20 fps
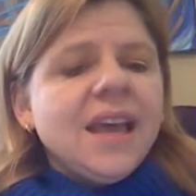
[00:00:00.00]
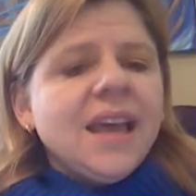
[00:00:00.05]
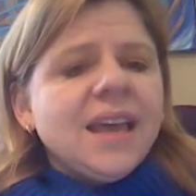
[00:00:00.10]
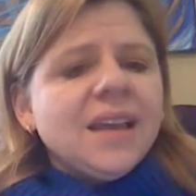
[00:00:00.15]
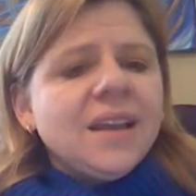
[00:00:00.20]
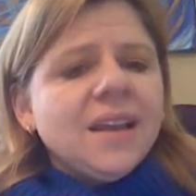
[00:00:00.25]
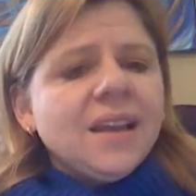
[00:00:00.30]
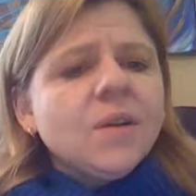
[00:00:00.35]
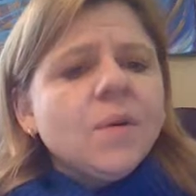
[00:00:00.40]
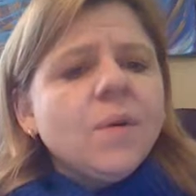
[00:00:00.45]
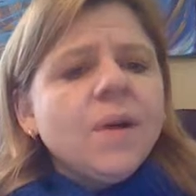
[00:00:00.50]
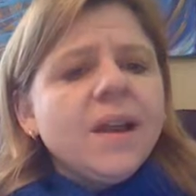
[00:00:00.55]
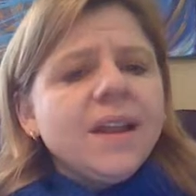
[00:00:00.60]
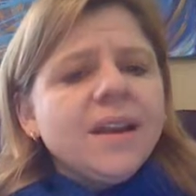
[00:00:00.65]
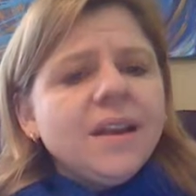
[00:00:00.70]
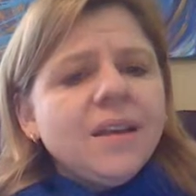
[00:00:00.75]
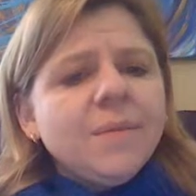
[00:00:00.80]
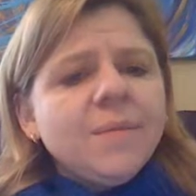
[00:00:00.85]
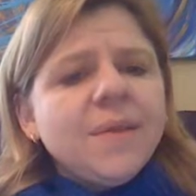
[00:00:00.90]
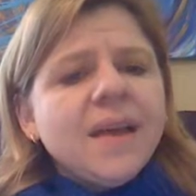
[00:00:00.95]
and had
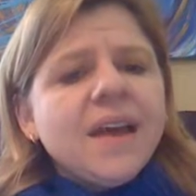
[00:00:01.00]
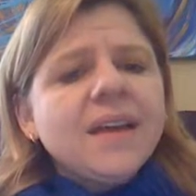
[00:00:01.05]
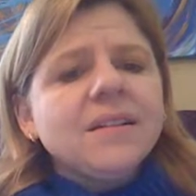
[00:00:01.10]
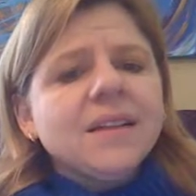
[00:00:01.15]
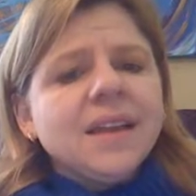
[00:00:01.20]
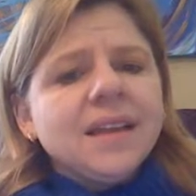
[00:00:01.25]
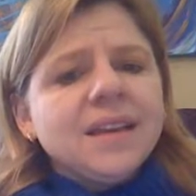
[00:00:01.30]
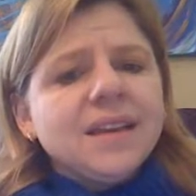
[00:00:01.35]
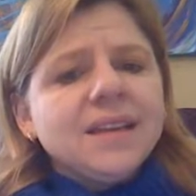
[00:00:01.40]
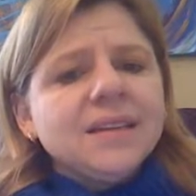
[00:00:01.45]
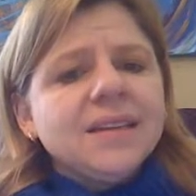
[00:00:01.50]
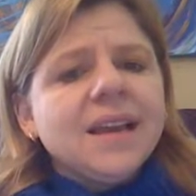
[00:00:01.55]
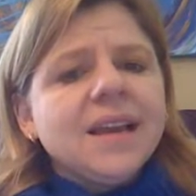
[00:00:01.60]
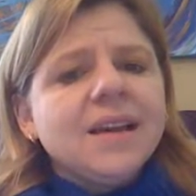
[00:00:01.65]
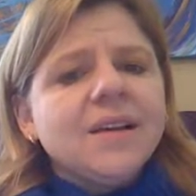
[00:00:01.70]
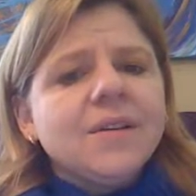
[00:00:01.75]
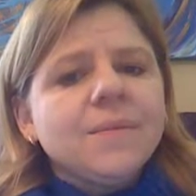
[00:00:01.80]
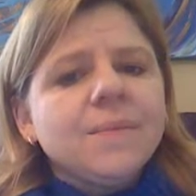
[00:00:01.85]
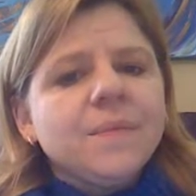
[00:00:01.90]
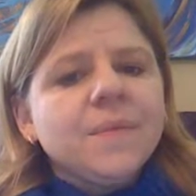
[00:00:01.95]
quite a battle getting
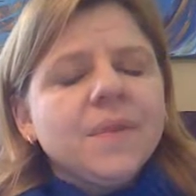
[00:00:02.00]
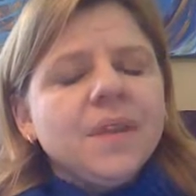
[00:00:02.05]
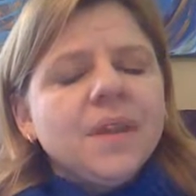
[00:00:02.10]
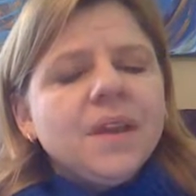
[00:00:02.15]
down.